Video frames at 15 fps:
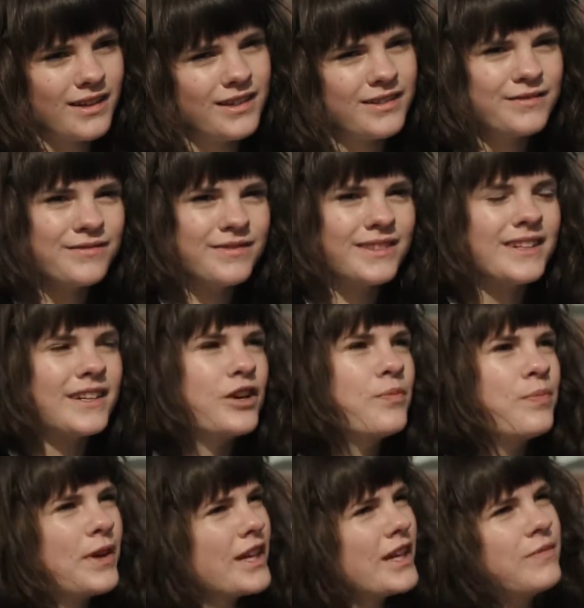It'll, it'll
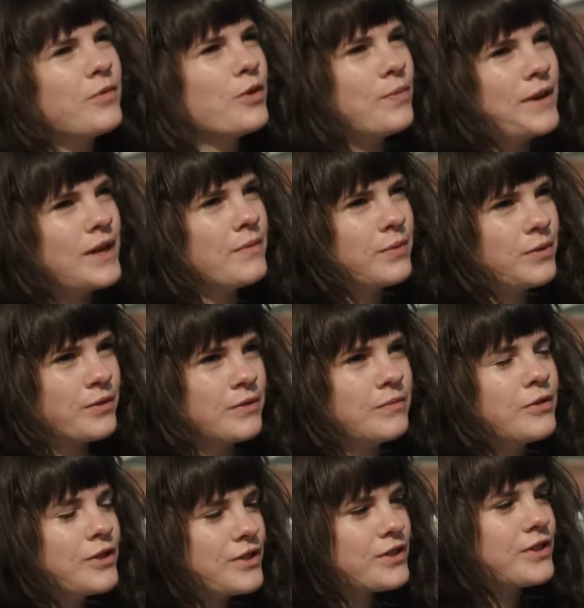bring in more people,
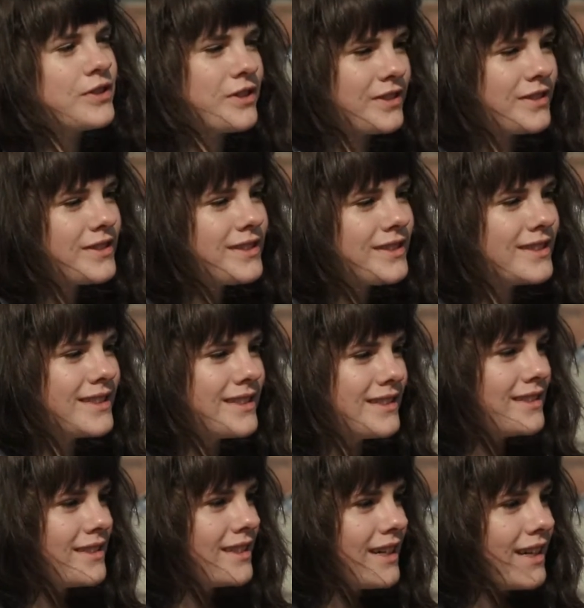more tourists.
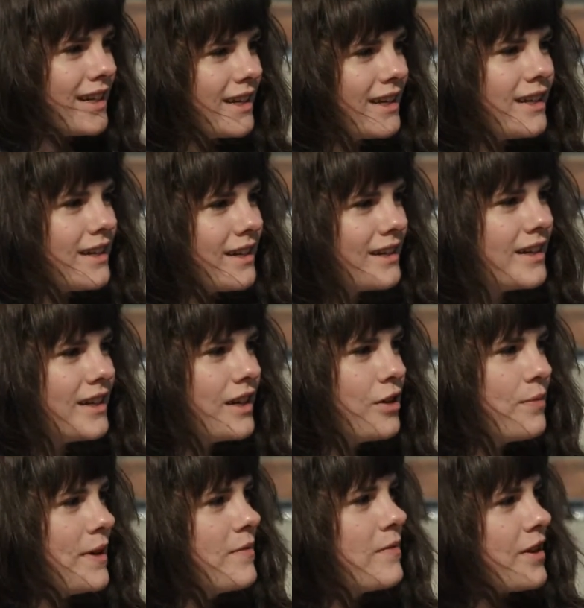
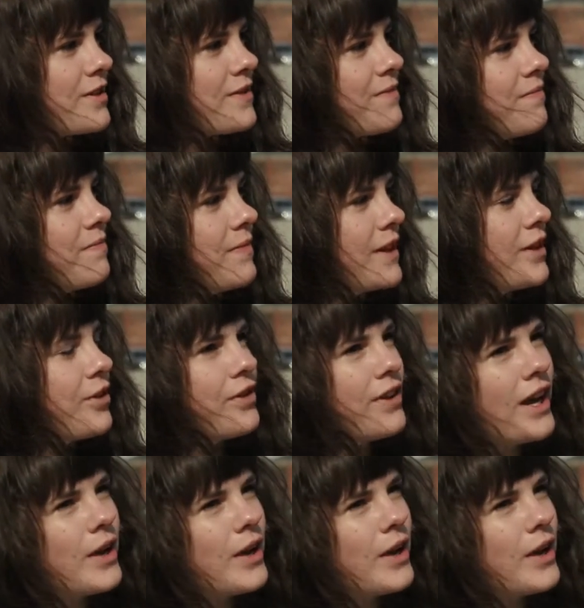It'll be much better and